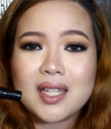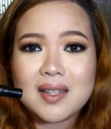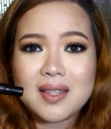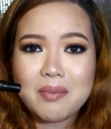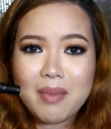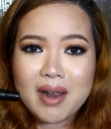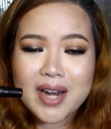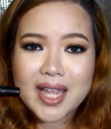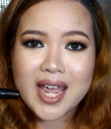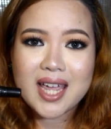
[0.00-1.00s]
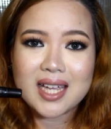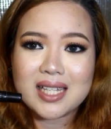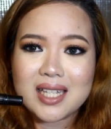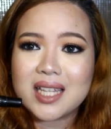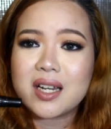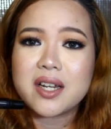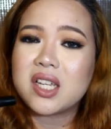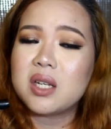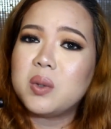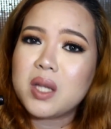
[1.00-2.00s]
This is the Mary Kay concealer.
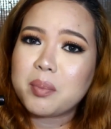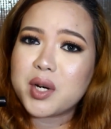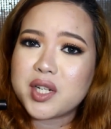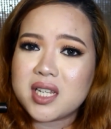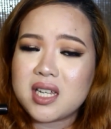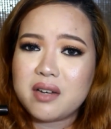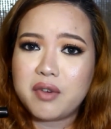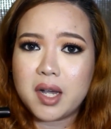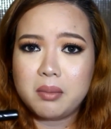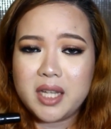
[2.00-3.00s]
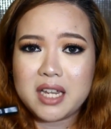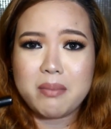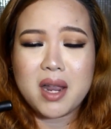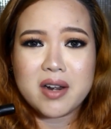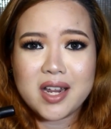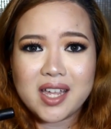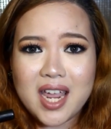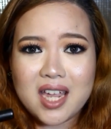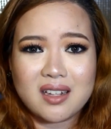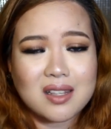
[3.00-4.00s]
You can only purchase it from like Mary
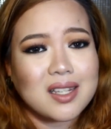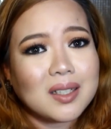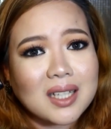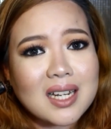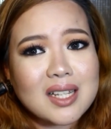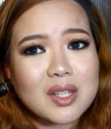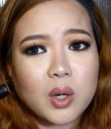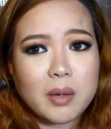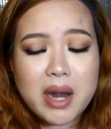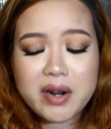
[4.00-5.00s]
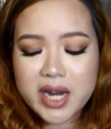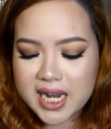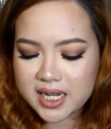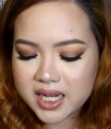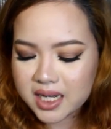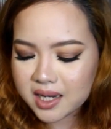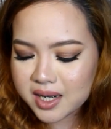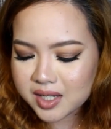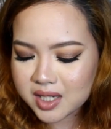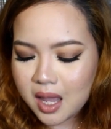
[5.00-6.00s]
Kay consultants or Mary Kay
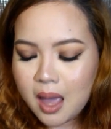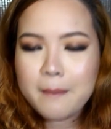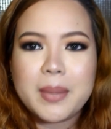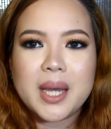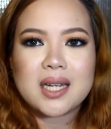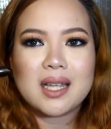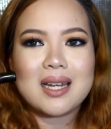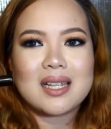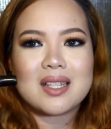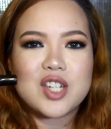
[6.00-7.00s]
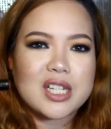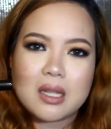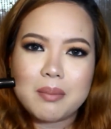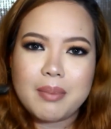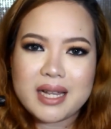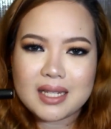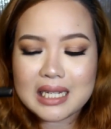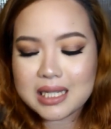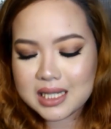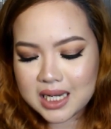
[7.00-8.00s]
dealers, but it is just the
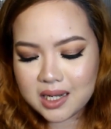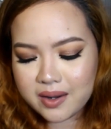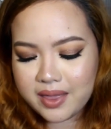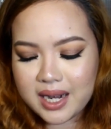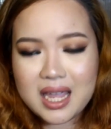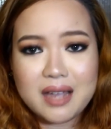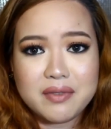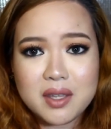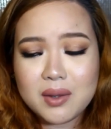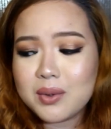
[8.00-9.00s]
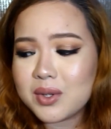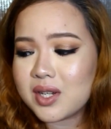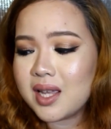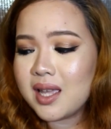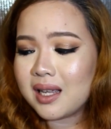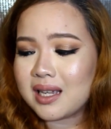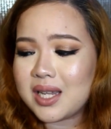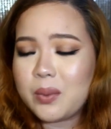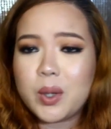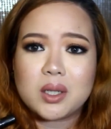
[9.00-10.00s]
best concealer that I have used
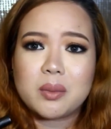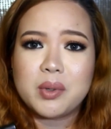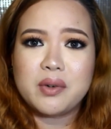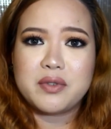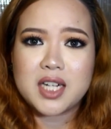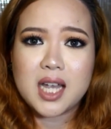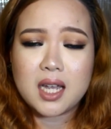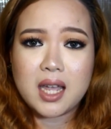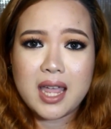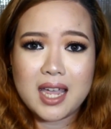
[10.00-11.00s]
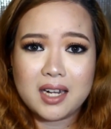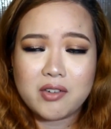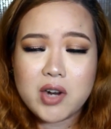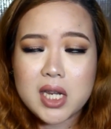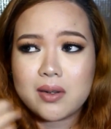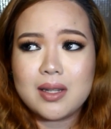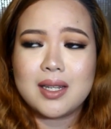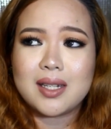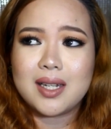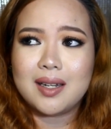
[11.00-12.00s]
kasi waterproof siya and crease
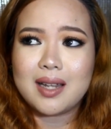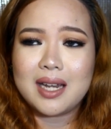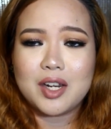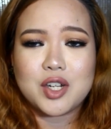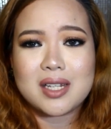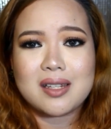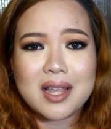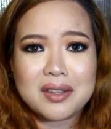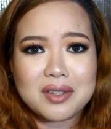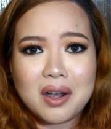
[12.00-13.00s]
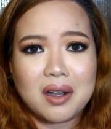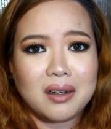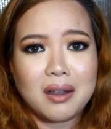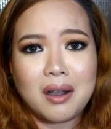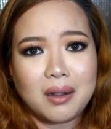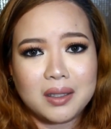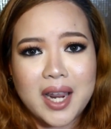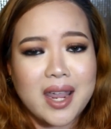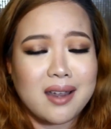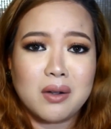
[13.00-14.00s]
resistant and it just stays on
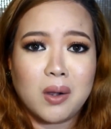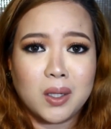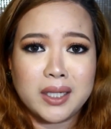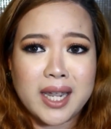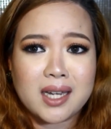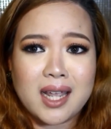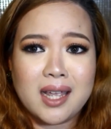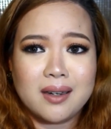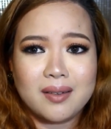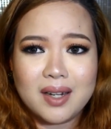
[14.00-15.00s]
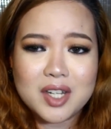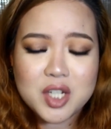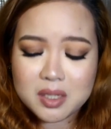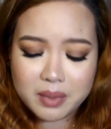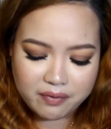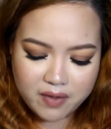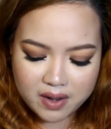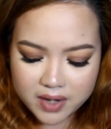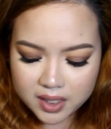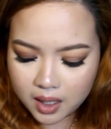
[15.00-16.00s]
all day and all night. And it's just my
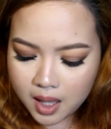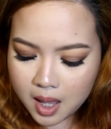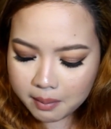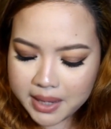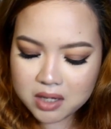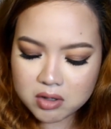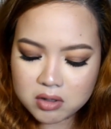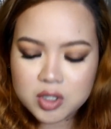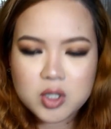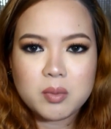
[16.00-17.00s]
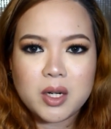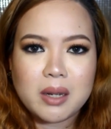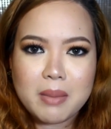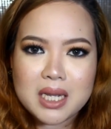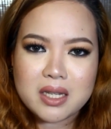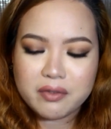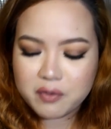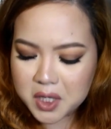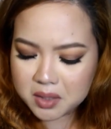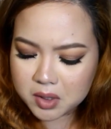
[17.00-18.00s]
favorite. Pero kung gusto mo ng mas
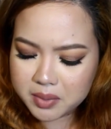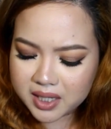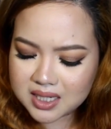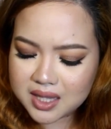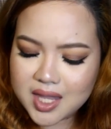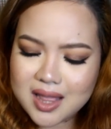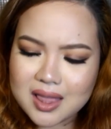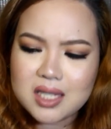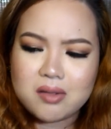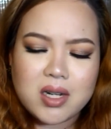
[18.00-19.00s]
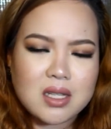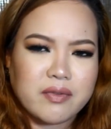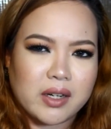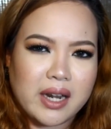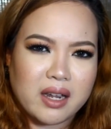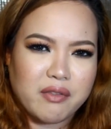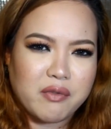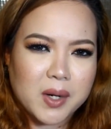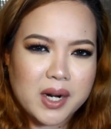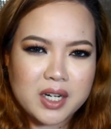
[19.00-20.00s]
affordable, because I think this runs for like
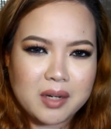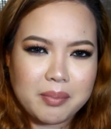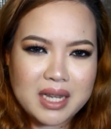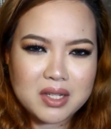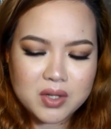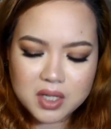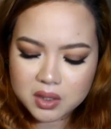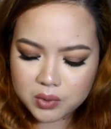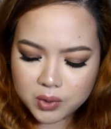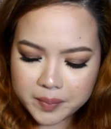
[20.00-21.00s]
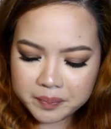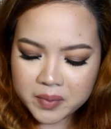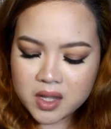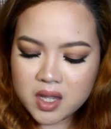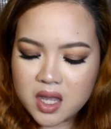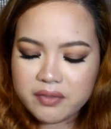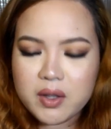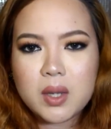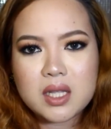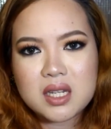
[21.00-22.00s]
400 pesos siguro.
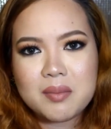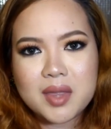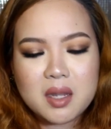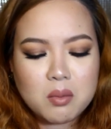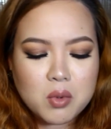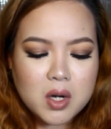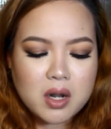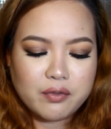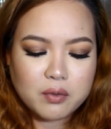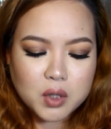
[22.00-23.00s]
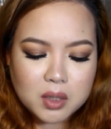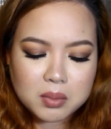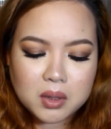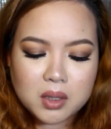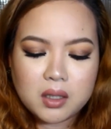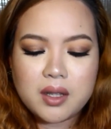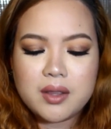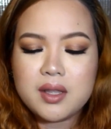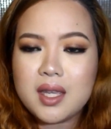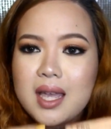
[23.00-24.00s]
If you want something more affordable,
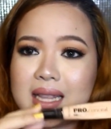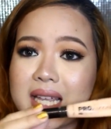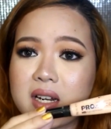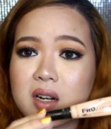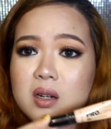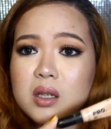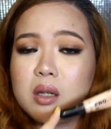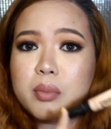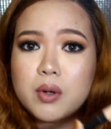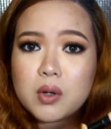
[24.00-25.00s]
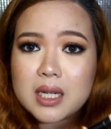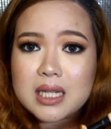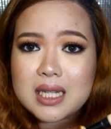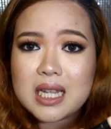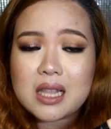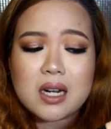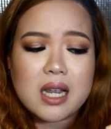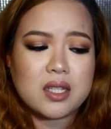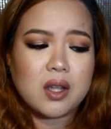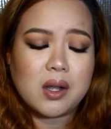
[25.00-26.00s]
the LA Girl Pro
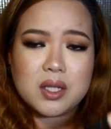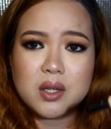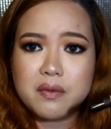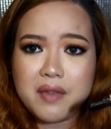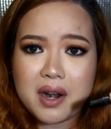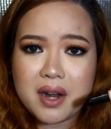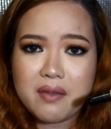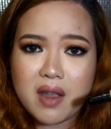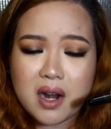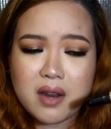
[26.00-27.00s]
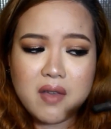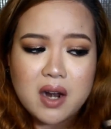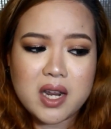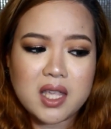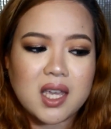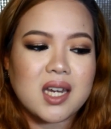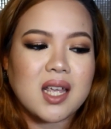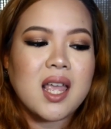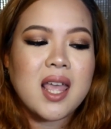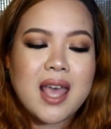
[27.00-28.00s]
Concealer is also very, very, very
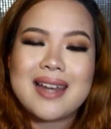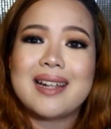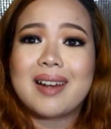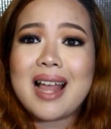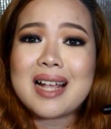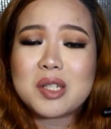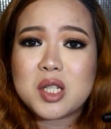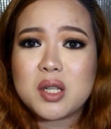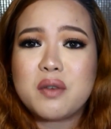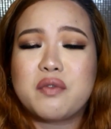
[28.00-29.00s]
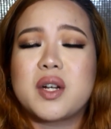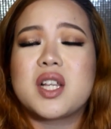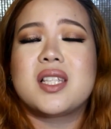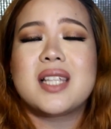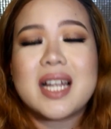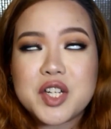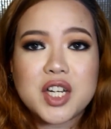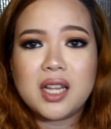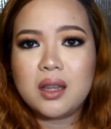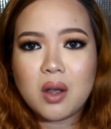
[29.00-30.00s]
good. And it lasts you for
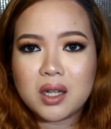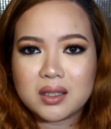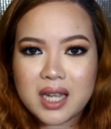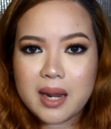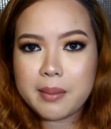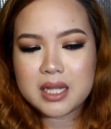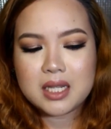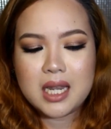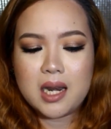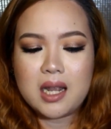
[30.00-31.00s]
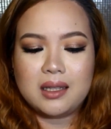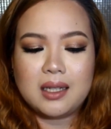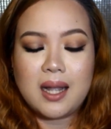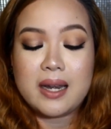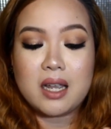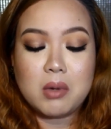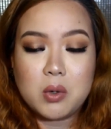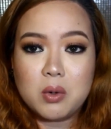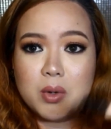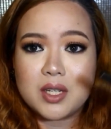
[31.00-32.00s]
such a long time, as in, ang tagal
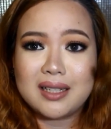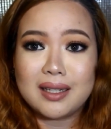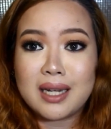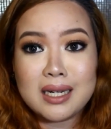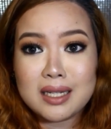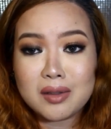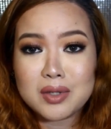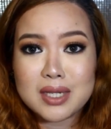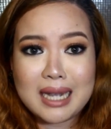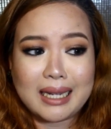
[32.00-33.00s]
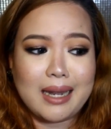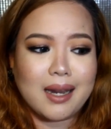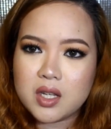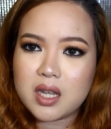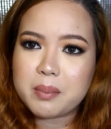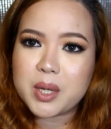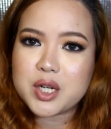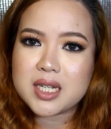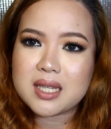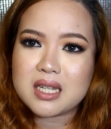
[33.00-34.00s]
niyang maubos. Ang tagal niyo po sa akin. You can
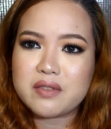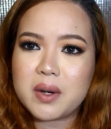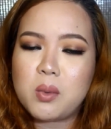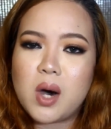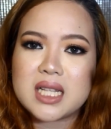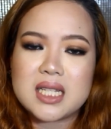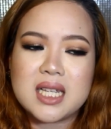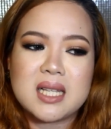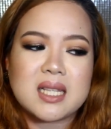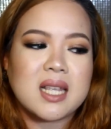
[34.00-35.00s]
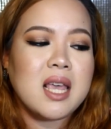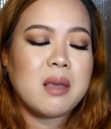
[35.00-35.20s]
purchase this from Watson's.